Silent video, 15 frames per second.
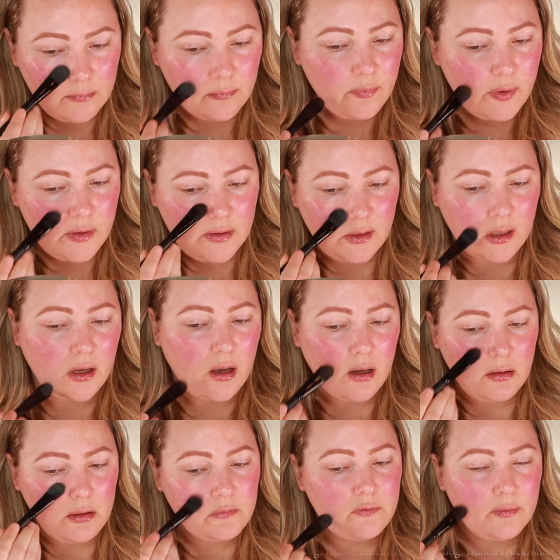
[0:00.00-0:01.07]
put that
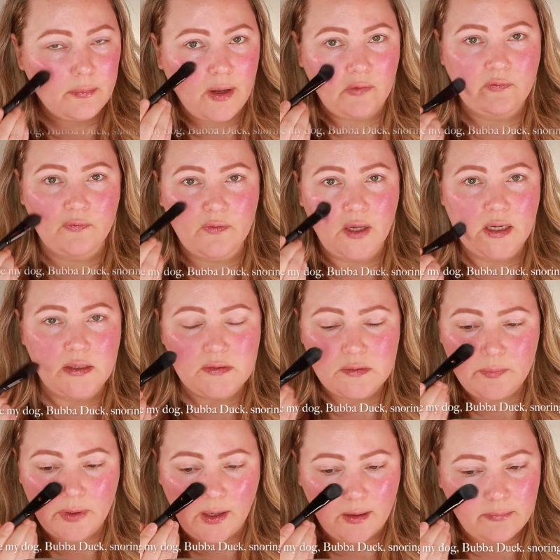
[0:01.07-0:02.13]
all over my face,
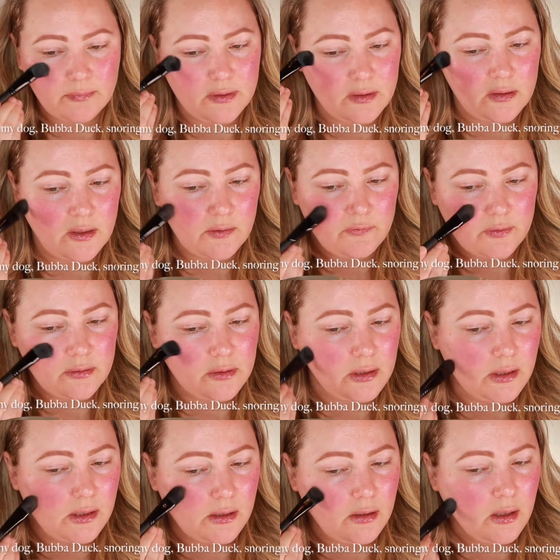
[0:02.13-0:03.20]
but I'm
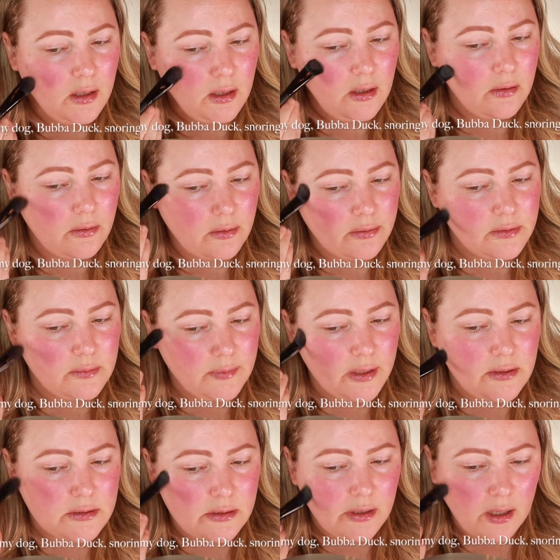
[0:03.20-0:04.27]
definitely going to
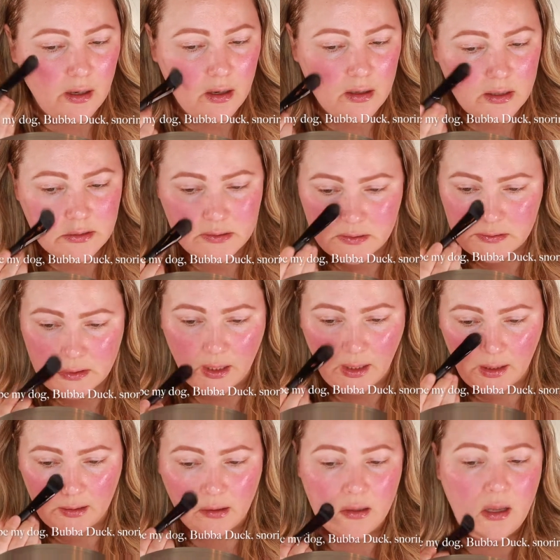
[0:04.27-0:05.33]
make sure I
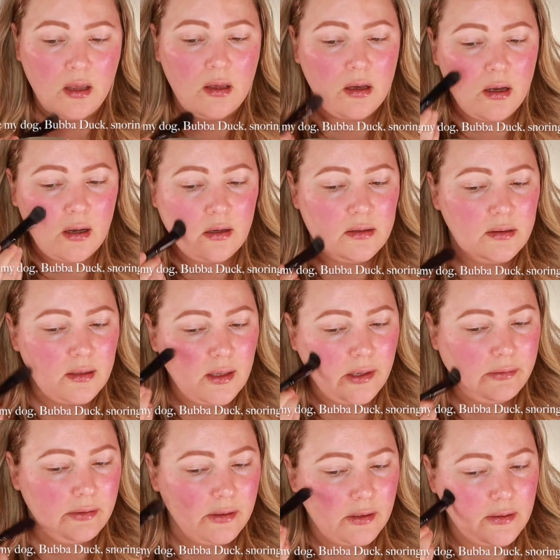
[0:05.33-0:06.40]
concentrate on the
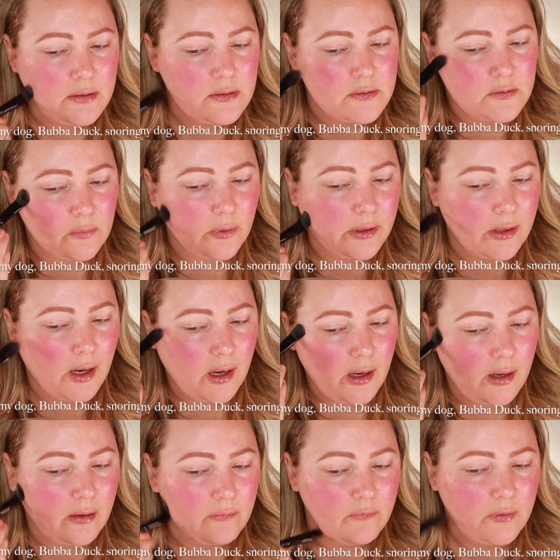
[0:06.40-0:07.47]
areas where I
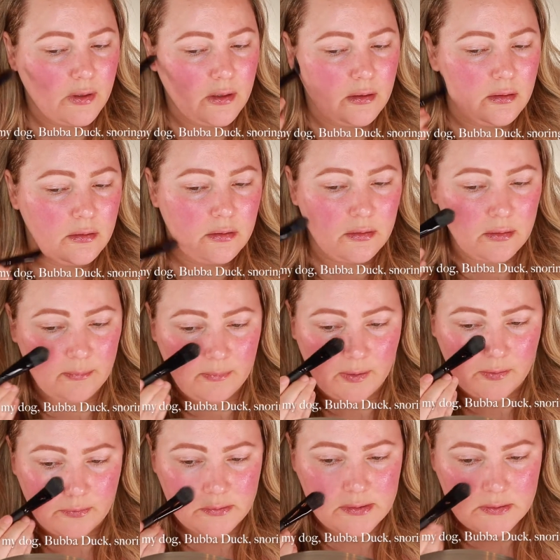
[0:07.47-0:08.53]
have the
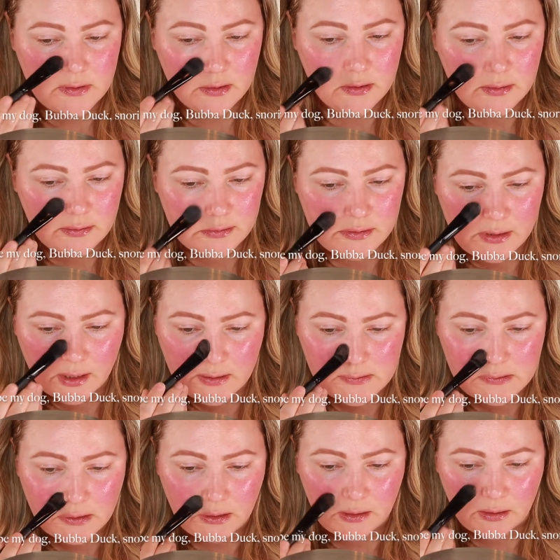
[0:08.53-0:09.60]
most dry
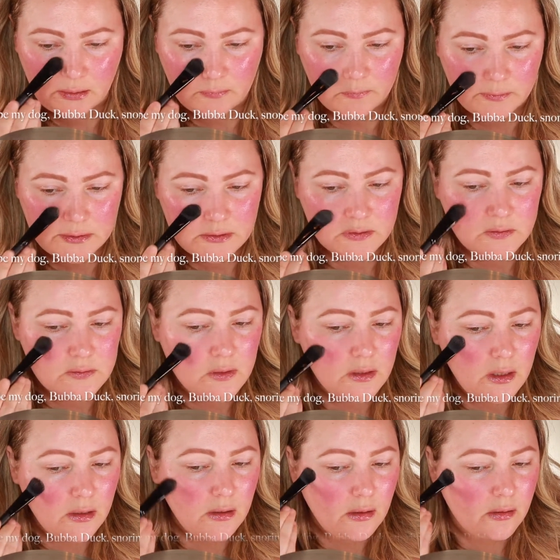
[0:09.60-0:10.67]
skin, which is
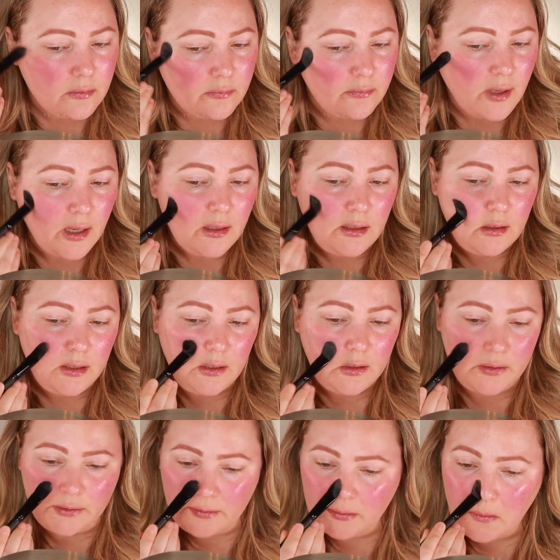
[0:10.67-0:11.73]
right in
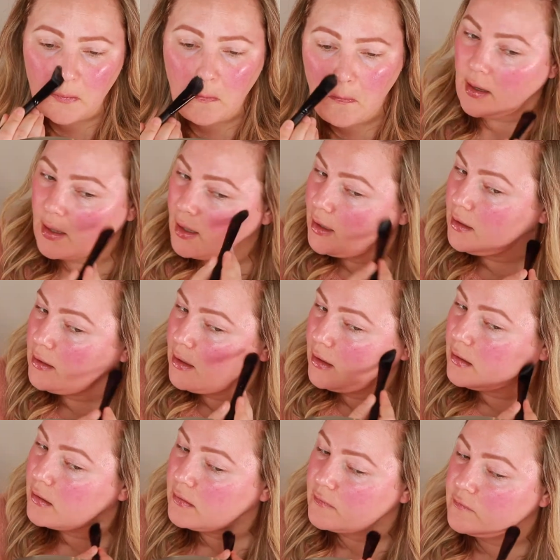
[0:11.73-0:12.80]
here. I
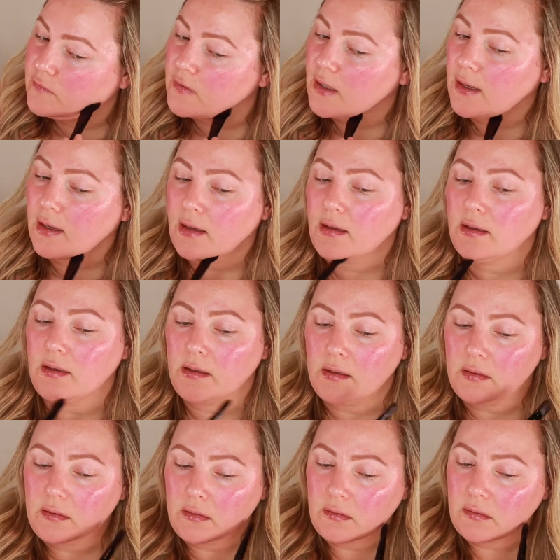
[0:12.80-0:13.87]
have a